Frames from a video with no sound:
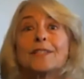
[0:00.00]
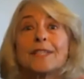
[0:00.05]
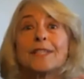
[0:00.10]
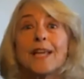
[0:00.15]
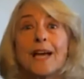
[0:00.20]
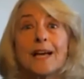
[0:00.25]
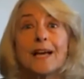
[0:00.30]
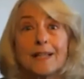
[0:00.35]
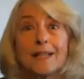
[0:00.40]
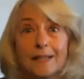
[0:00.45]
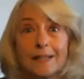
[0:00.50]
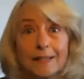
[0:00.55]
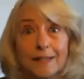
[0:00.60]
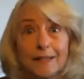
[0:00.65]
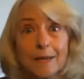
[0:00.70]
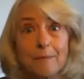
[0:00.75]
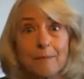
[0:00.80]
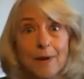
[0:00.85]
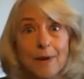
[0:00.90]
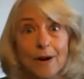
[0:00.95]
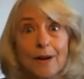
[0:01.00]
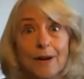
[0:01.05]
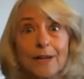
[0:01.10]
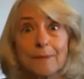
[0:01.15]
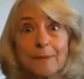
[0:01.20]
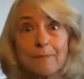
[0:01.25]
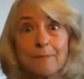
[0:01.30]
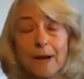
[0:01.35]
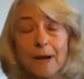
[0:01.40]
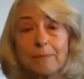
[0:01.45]
tell the
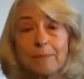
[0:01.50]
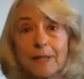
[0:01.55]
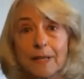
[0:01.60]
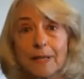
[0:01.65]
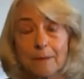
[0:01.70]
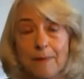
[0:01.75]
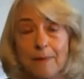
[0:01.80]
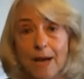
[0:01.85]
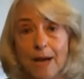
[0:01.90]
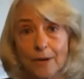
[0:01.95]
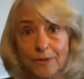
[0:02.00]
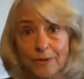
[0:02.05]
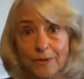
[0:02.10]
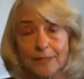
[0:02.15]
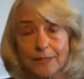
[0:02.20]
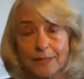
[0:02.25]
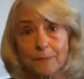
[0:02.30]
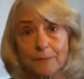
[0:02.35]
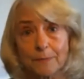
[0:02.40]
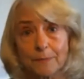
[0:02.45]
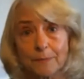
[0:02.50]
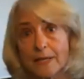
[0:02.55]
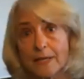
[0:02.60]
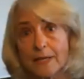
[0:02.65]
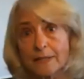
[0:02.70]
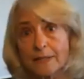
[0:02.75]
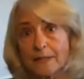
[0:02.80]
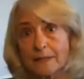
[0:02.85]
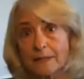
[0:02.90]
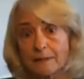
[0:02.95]
American public about this
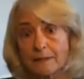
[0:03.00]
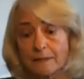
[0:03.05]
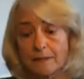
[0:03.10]
because